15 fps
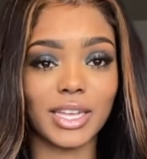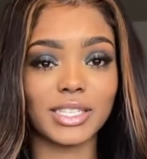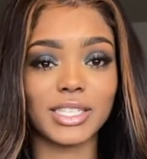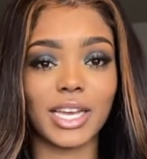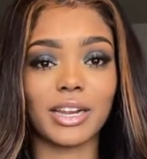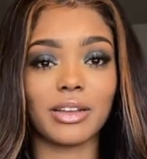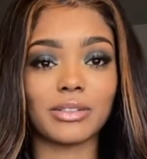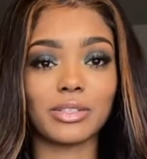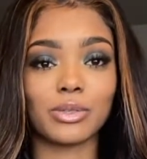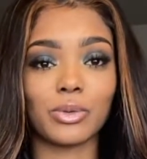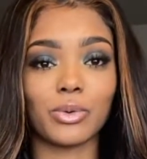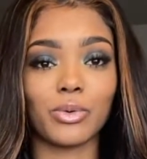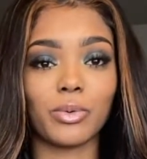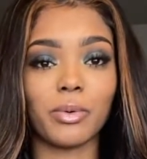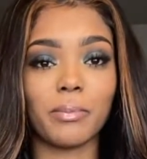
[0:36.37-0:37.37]
Shout out
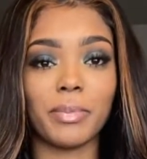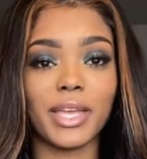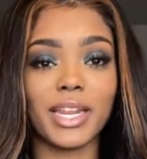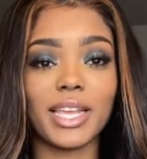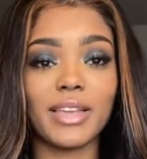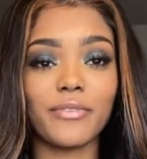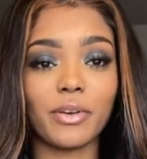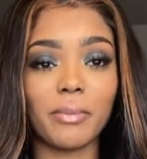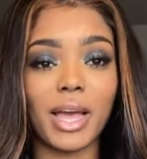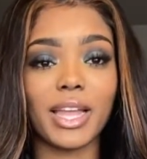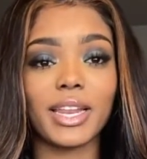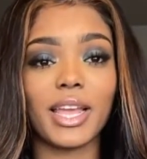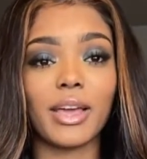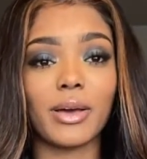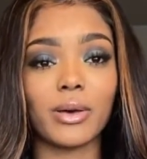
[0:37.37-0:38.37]
to Benny for my
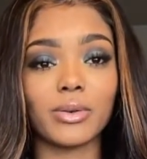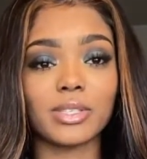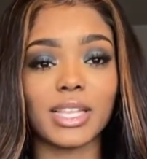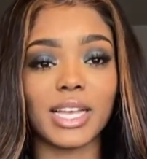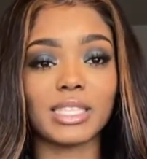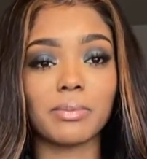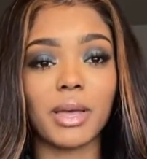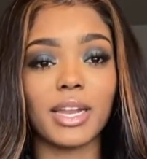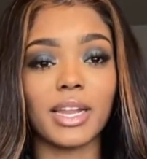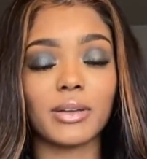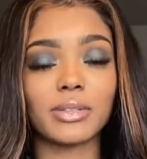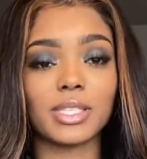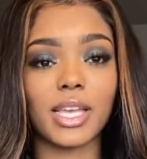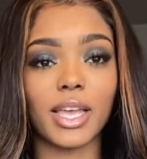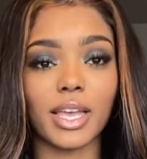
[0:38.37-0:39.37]
nails. That's my nail
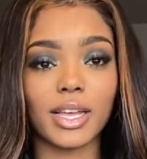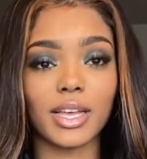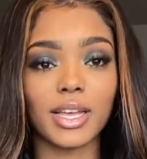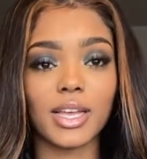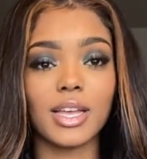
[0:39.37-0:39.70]
tech.